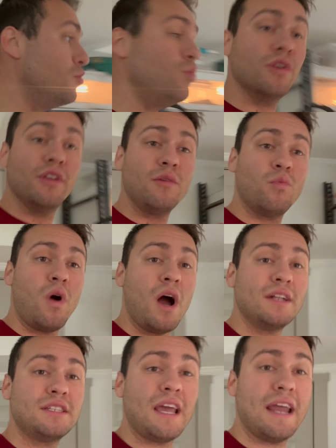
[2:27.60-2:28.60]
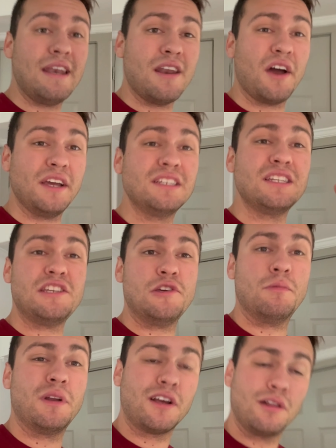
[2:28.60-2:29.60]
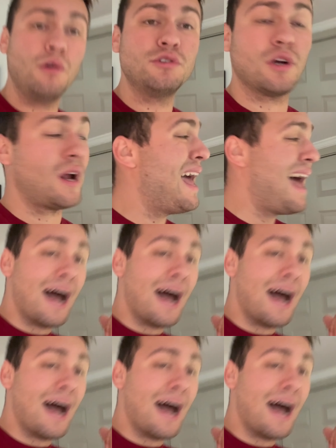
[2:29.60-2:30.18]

really want a nice humid enclosure.